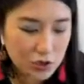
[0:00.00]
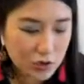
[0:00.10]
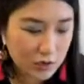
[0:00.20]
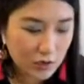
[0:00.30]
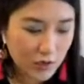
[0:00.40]

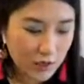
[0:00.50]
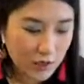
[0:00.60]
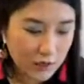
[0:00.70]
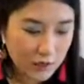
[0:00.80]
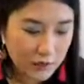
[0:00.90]
So
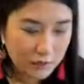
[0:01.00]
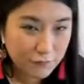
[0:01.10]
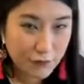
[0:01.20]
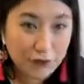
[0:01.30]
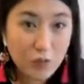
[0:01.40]

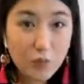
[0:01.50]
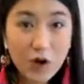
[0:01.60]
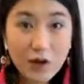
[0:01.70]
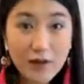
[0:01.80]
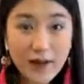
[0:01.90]
for the
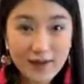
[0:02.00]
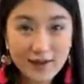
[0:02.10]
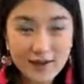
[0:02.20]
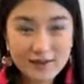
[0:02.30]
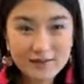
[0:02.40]
wall
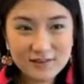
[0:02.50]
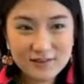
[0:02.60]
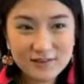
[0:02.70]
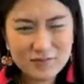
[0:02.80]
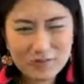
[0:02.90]
hanging,
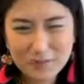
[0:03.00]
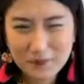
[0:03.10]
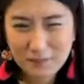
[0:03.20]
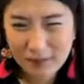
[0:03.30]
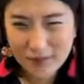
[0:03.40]
sorry, I'm
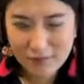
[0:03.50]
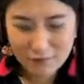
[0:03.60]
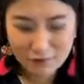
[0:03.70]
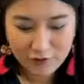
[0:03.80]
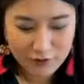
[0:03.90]
jumping back
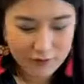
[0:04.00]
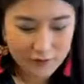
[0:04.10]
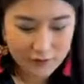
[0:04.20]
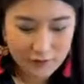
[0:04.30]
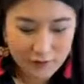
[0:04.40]
and forth a
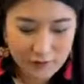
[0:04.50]
bit.